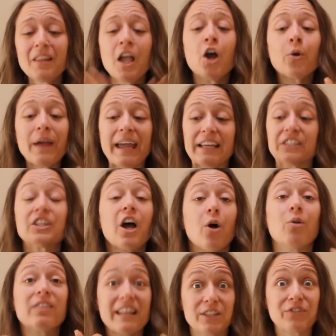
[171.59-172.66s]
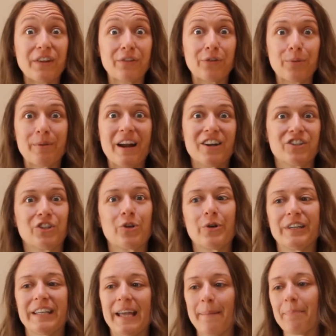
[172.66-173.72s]
Okay, so let's run through the products you're
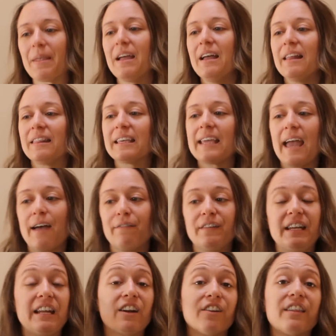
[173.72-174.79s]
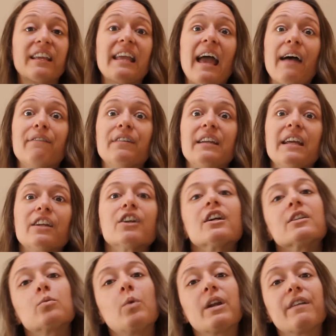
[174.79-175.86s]
going to get. The Caffeinator. The Caffeinator
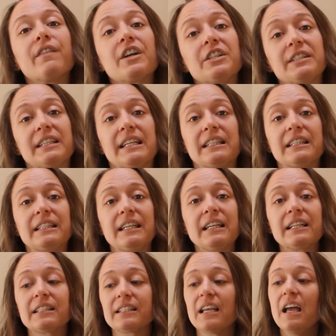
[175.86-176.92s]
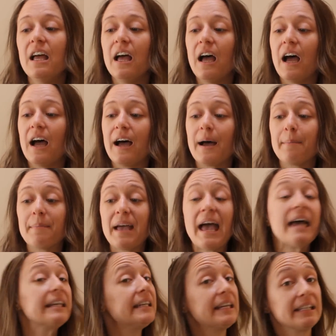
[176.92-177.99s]
is one of our skin sticks, um,
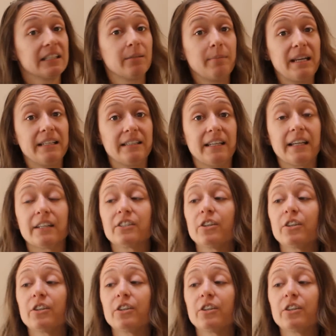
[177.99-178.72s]
and it's amazing.